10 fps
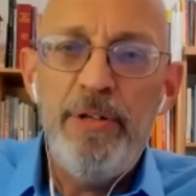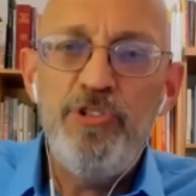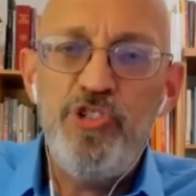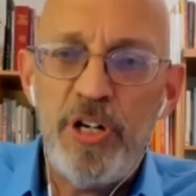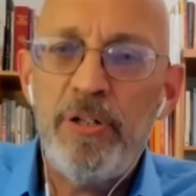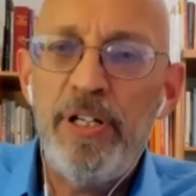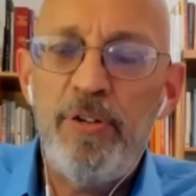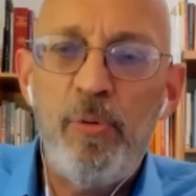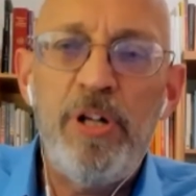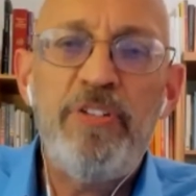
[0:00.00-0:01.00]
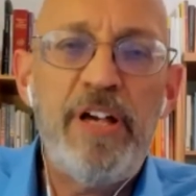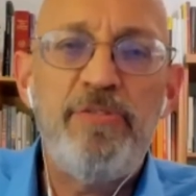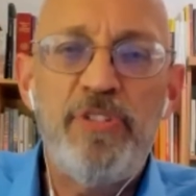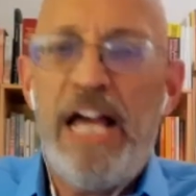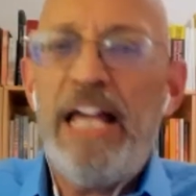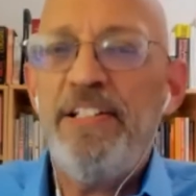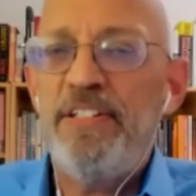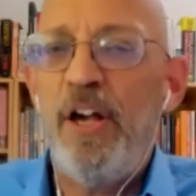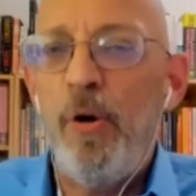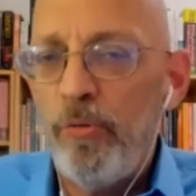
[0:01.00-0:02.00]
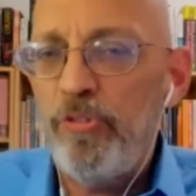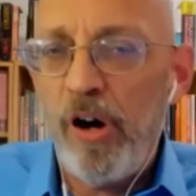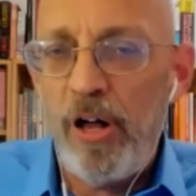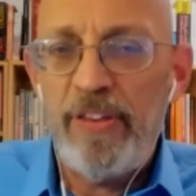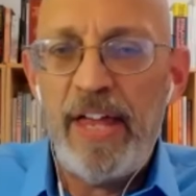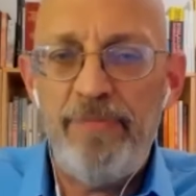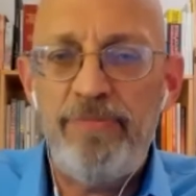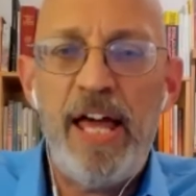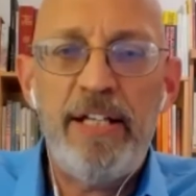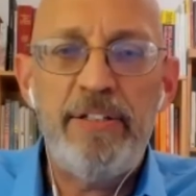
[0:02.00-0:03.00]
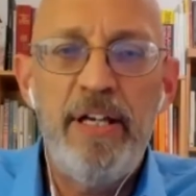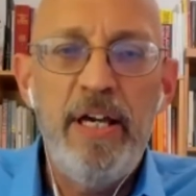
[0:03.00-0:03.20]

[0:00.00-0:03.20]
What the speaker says: generally the ones I can say overall that I've liked